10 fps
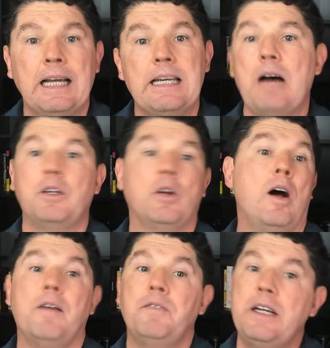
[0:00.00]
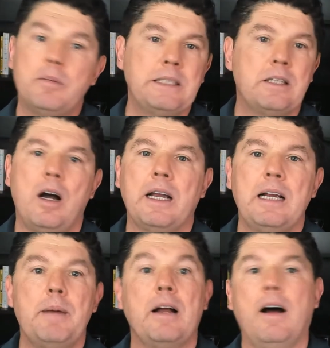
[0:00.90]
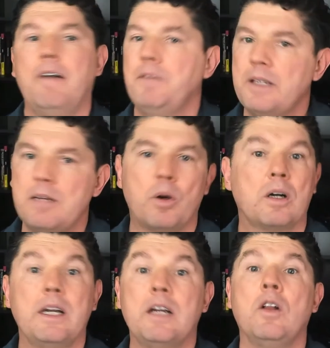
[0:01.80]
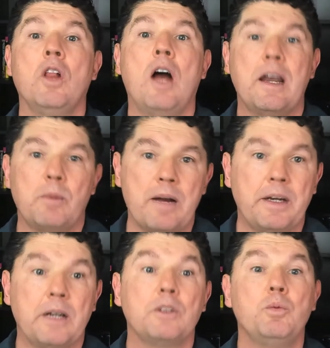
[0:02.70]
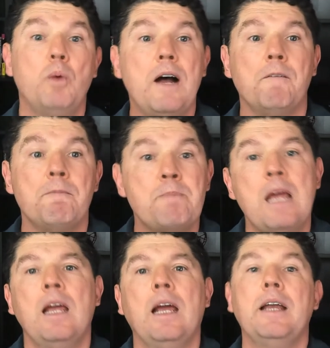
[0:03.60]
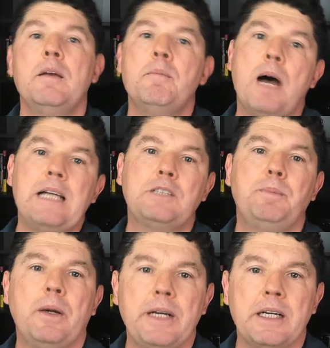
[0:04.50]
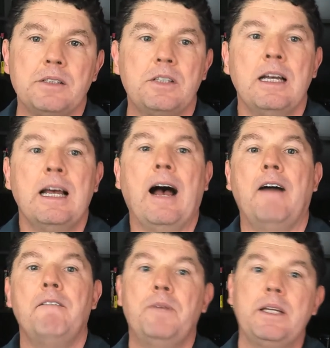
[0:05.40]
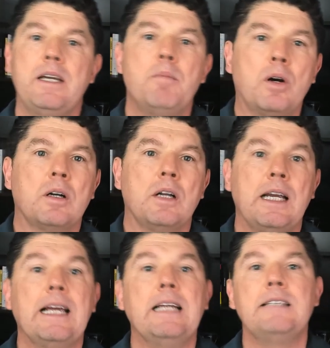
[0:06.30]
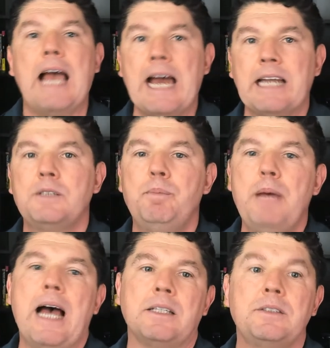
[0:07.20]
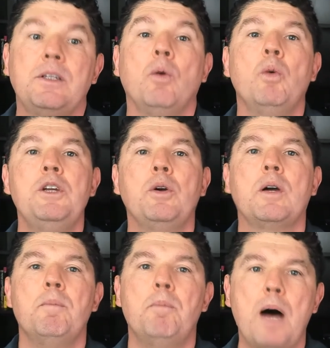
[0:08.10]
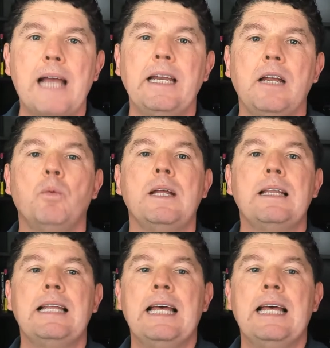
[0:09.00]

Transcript: Now, you'll often hear me talking about affiliate marketing a lot around here as well. And in my experience, affiliate marketing is at its best when you combine it with